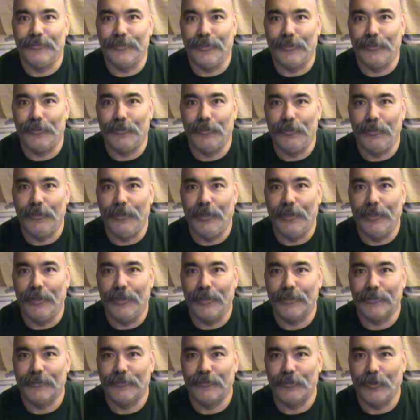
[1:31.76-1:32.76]
a good
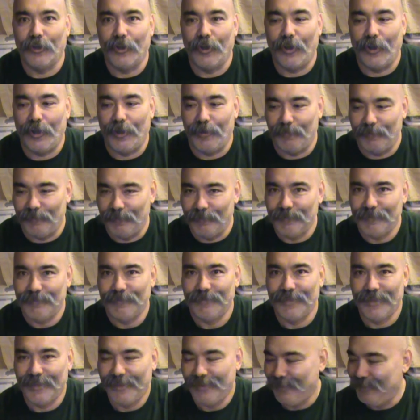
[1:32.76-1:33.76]
luck charm.
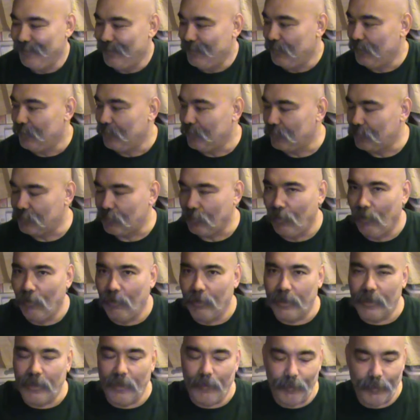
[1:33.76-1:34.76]
So
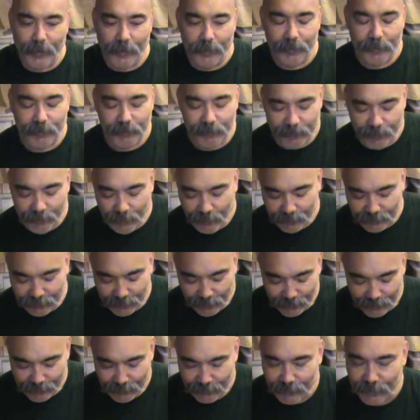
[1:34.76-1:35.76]
a couple of folks
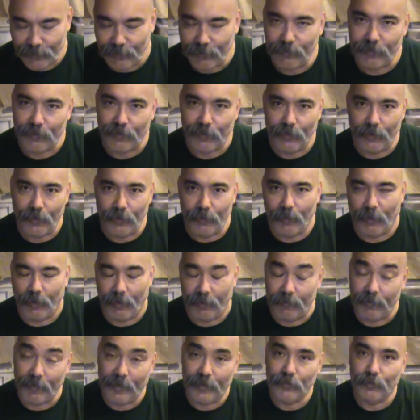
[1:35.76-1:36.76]
on YouTube or
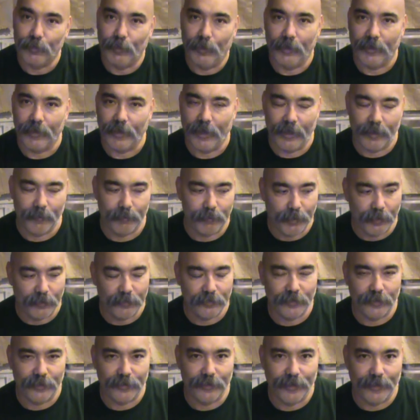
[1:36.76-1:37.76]
Facebook, I had
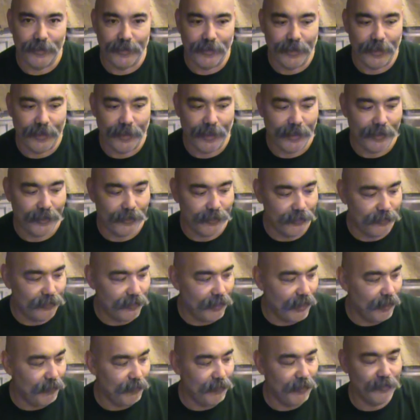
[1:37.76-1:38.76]
posted that I had a good
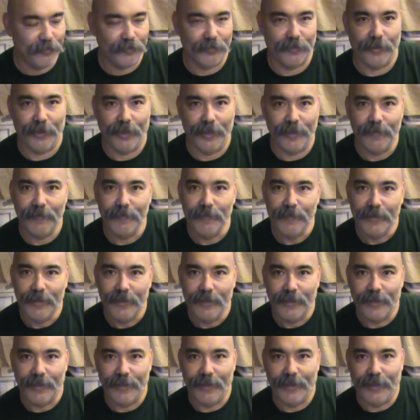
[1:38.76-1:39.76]
time yesterday,
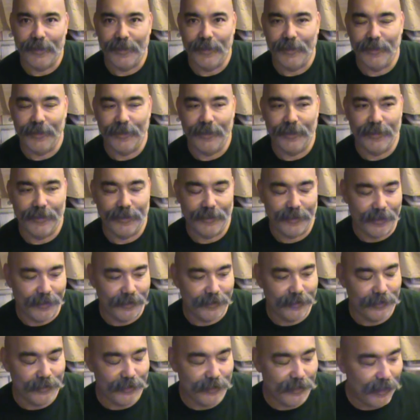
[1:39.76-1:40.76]
and I
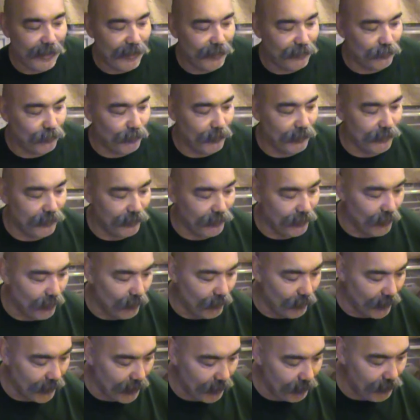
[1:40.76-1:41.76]
cleaned house, wanted to know
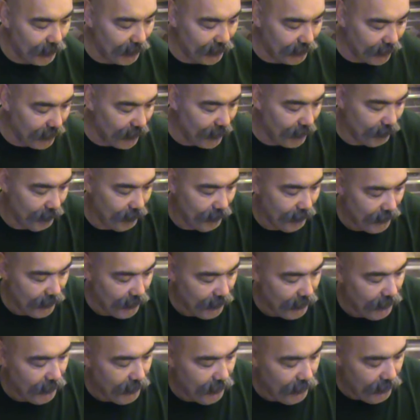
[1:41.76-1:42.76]
what I picked up.
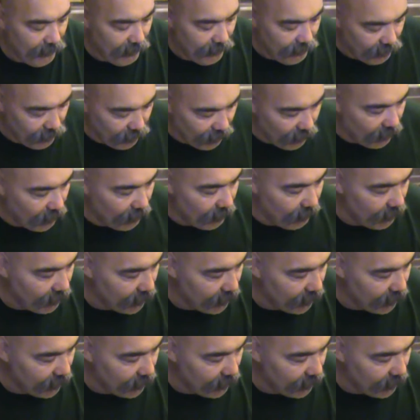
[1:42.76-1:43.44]
So